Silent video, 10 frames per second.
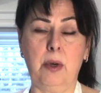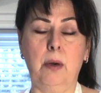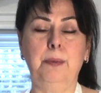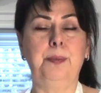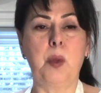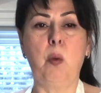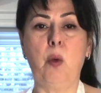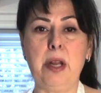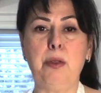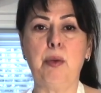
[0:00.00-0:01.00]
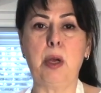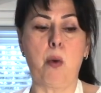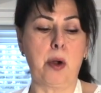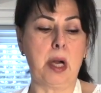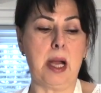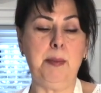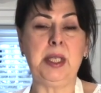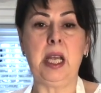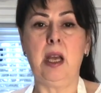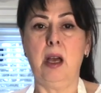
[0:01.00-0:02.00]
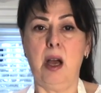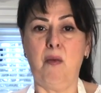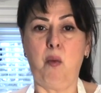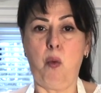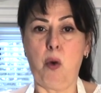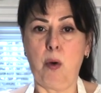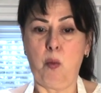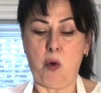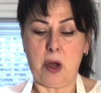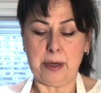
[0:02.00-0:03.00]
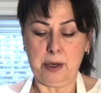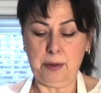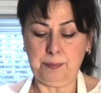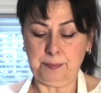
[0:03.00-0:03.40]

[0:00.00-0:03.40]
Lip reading: or 1 3/4 cups of warm water.